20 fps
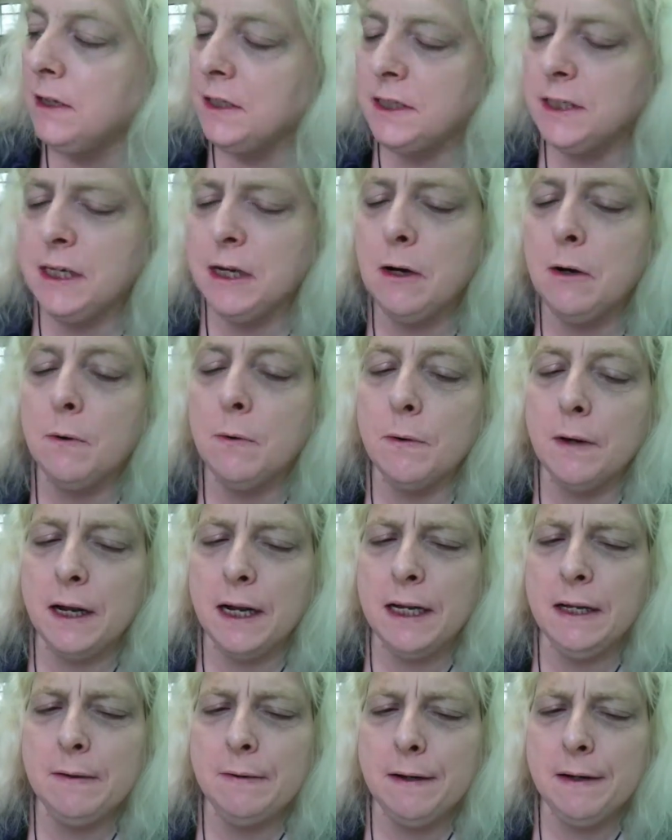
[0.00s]
So
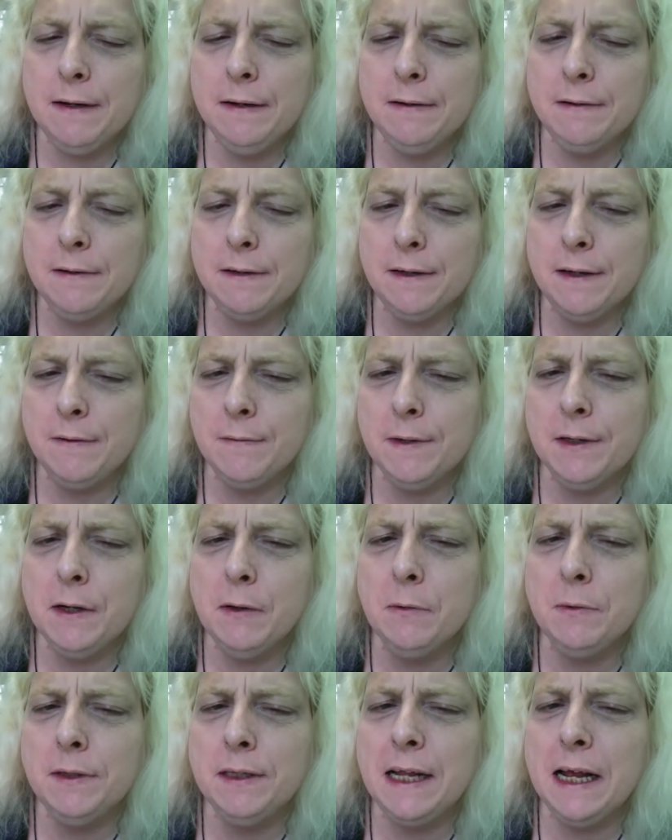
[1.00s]
anyway, here we
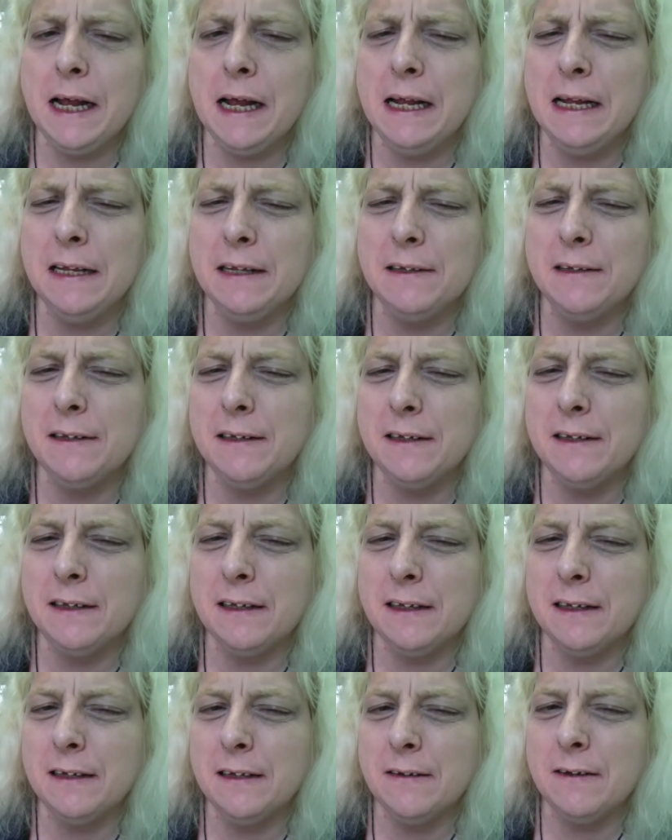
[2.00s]
go with that
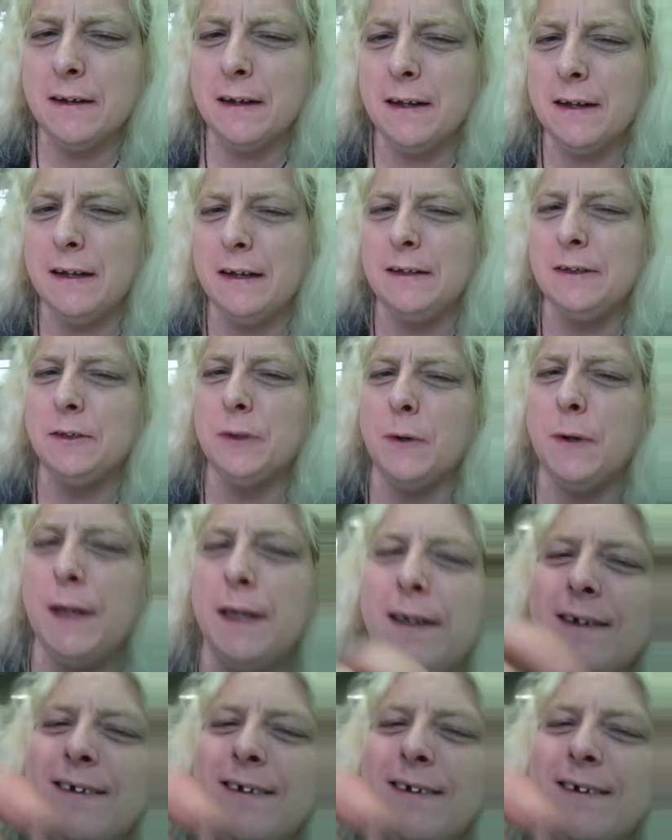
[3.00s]
toy.